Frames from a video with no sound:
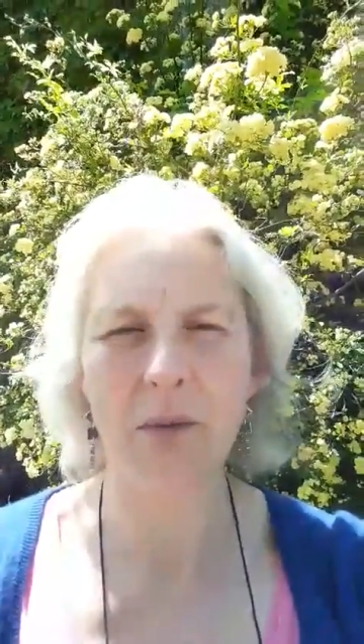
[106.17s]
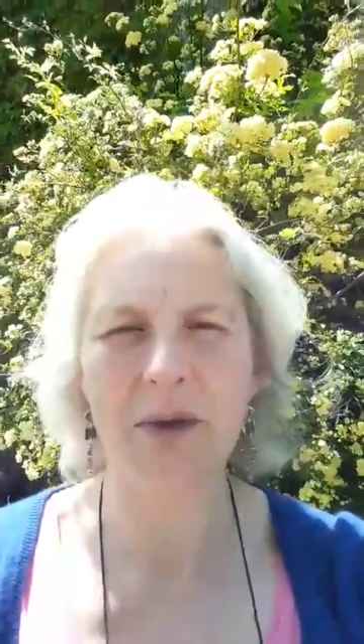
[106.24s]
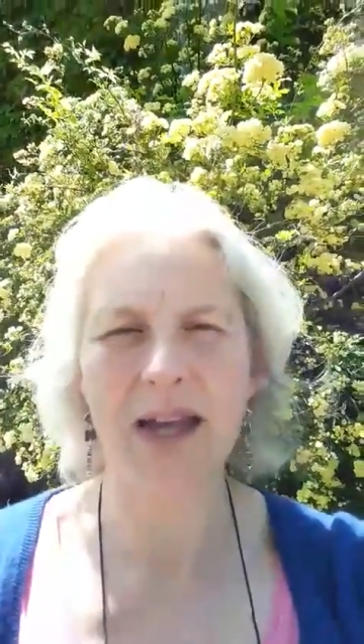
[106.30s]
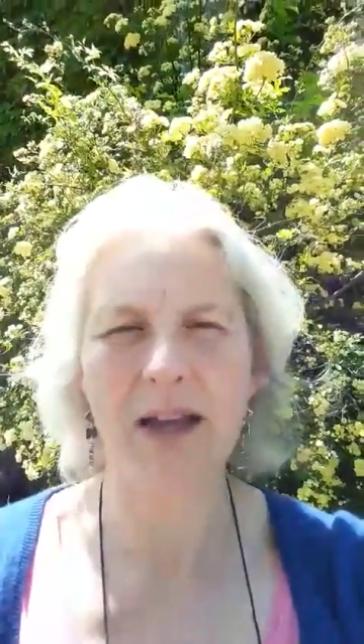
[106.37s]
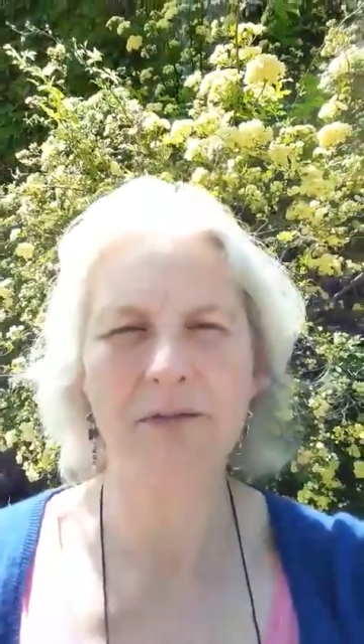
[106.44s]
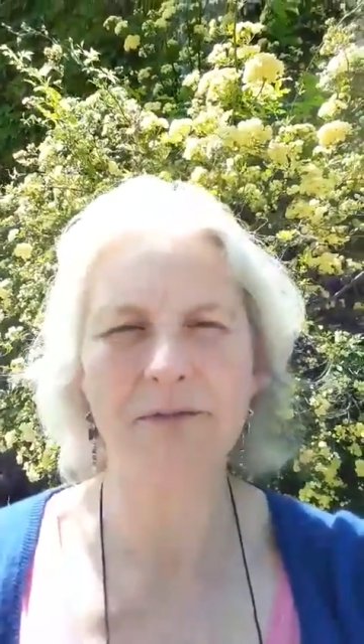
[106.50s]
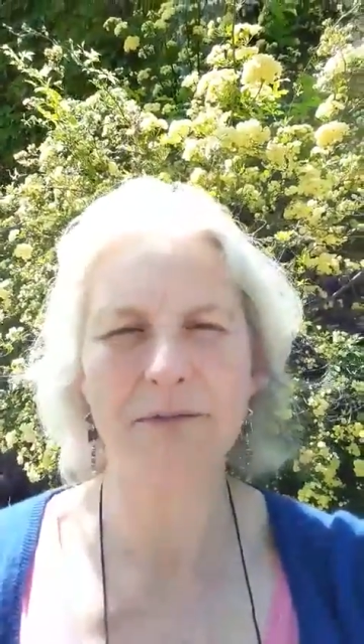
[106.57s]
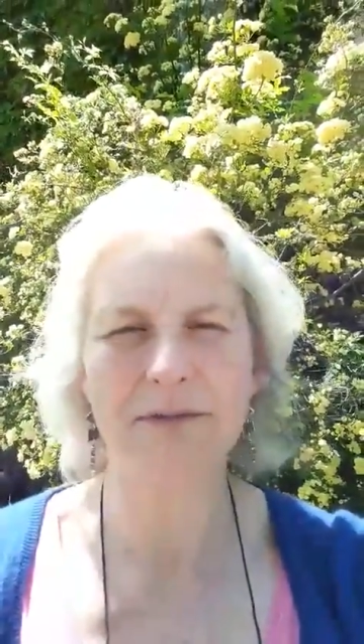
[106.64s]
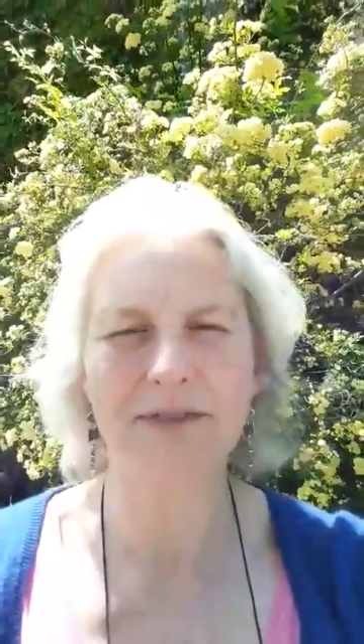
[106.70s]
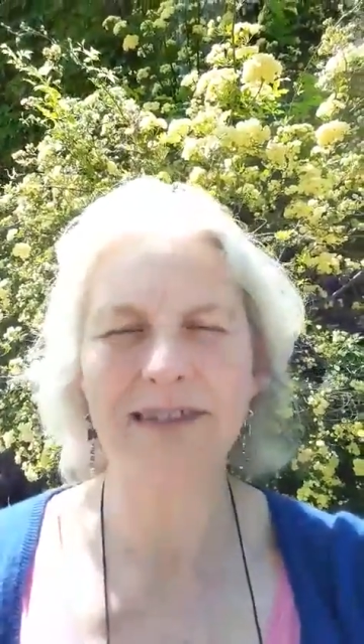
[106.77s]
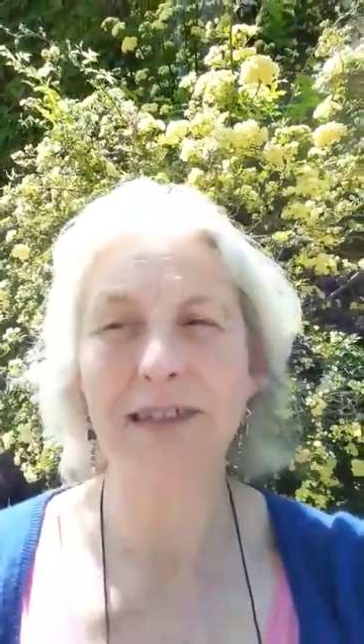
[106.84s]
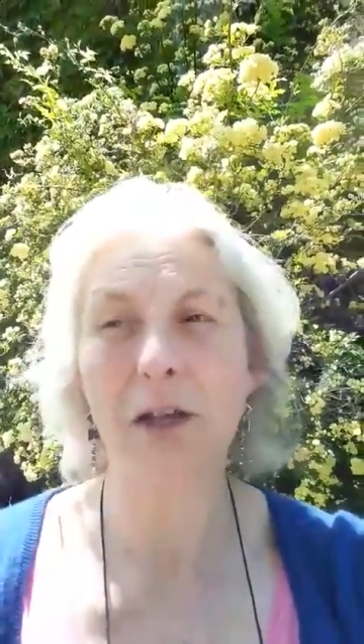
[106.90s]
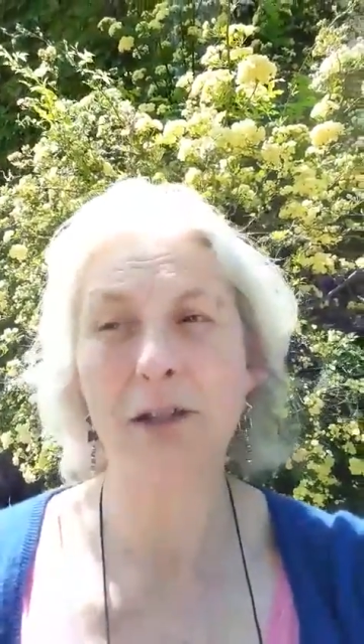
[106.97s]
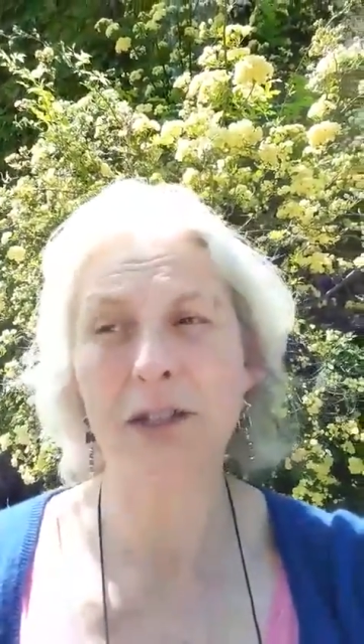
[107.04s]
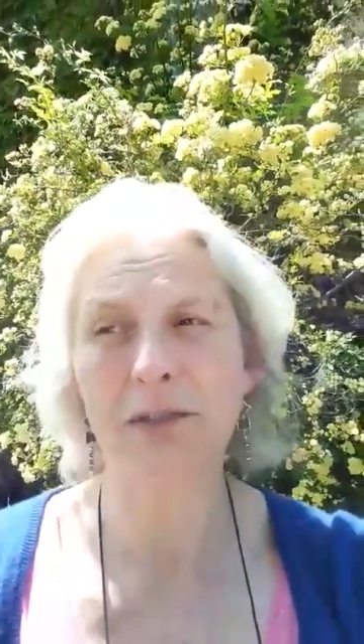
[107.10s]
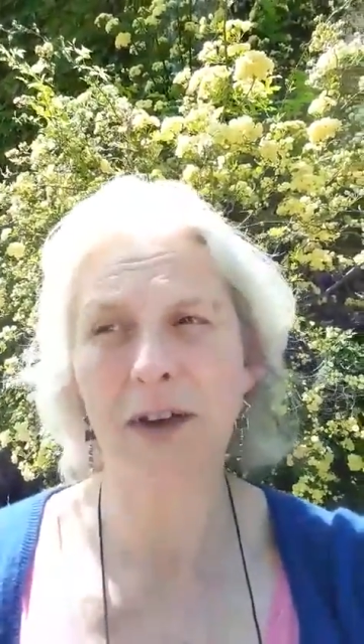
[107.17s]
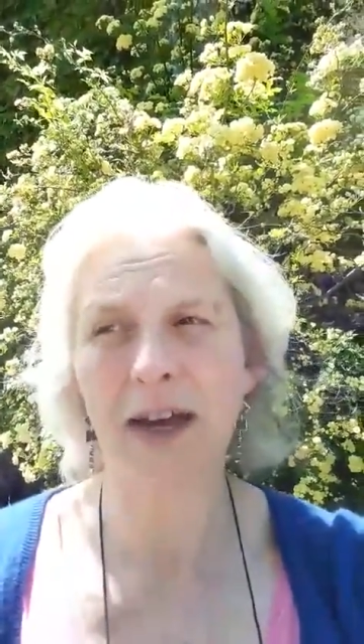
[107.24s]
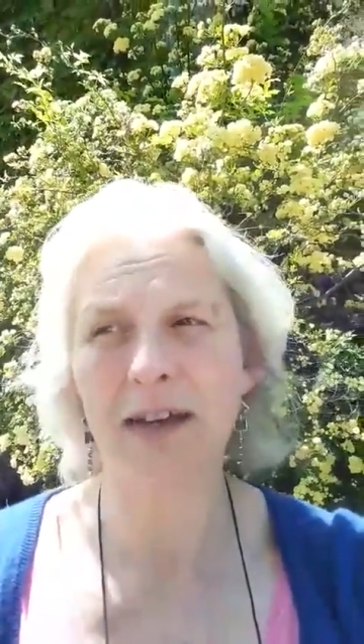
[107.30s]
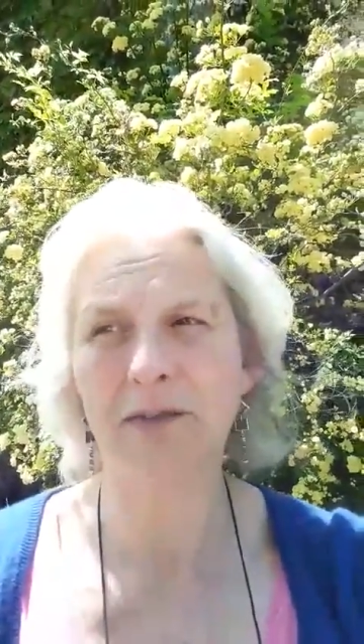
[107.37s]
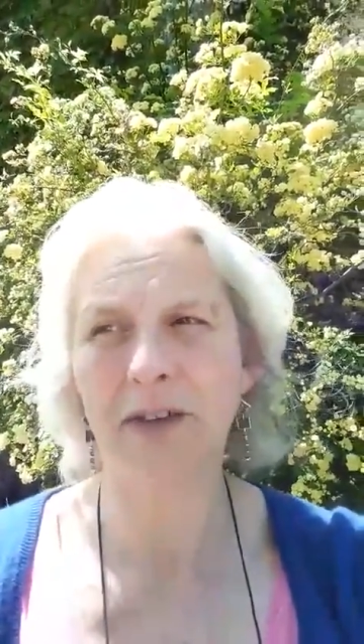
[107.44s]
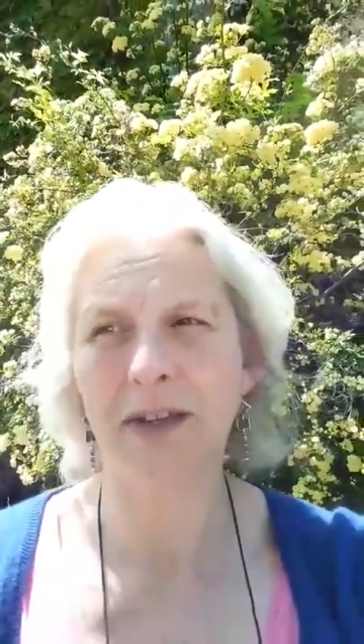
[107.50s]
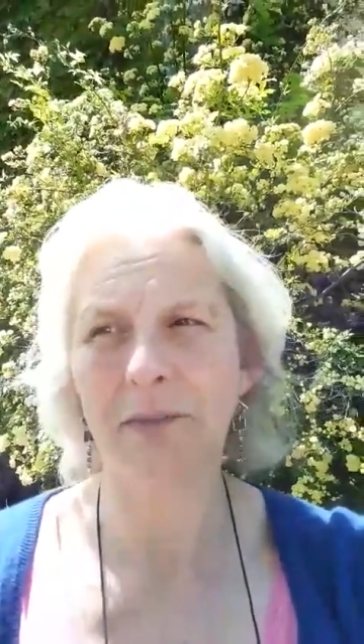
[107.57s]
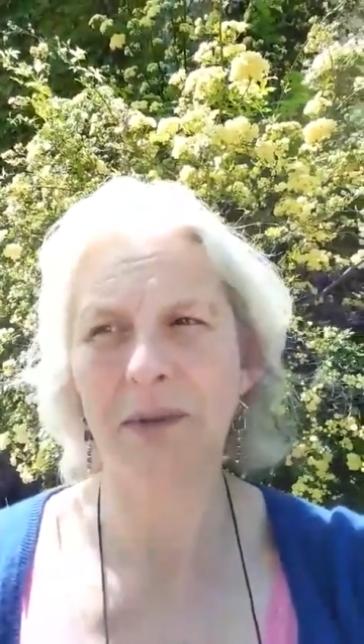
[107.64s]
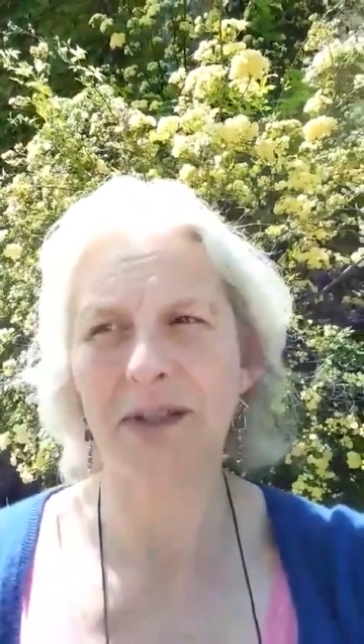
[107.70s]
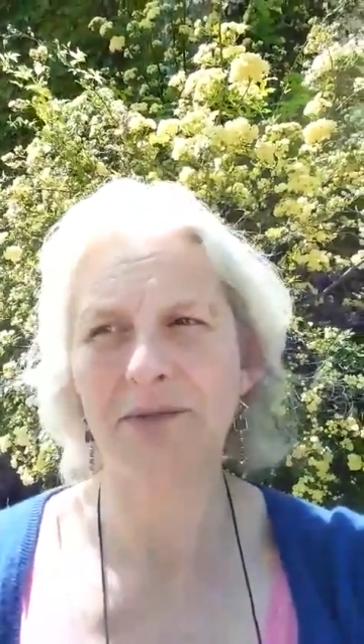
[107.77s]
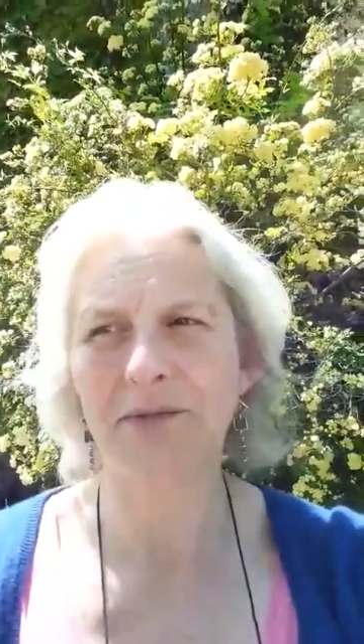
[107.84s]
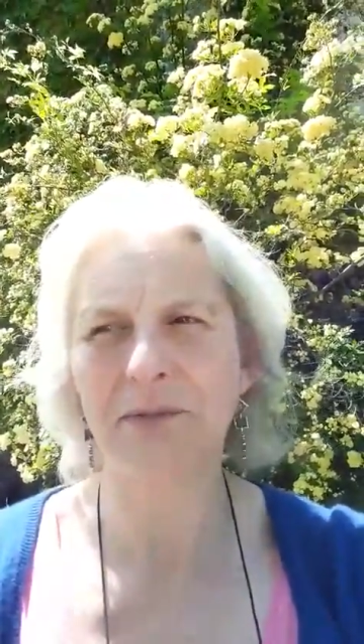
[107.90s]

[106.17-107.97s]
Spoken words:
We have lots of ivy.